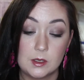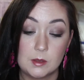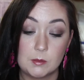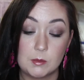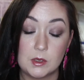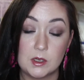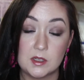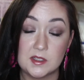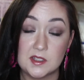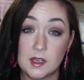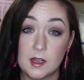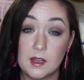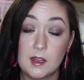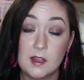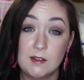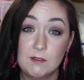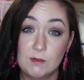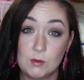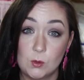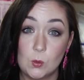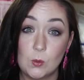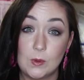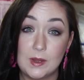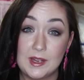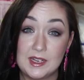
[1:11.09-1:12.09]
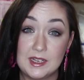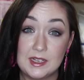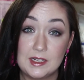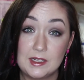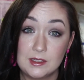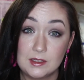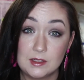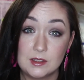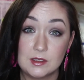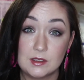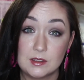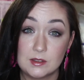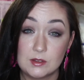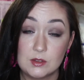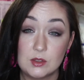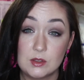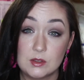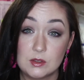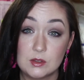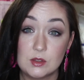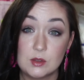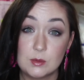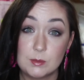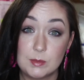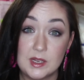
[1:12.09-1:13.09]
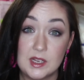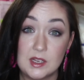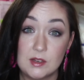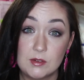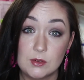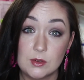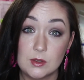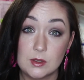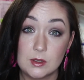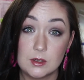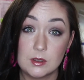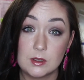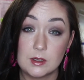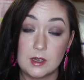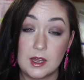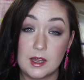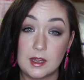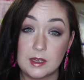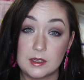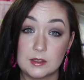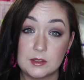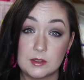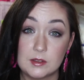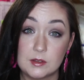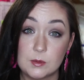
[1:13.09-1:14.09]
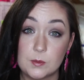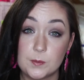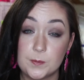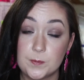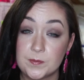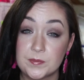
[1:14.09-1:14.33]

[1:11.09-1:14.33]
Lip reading: because I have a wedding to pay for, and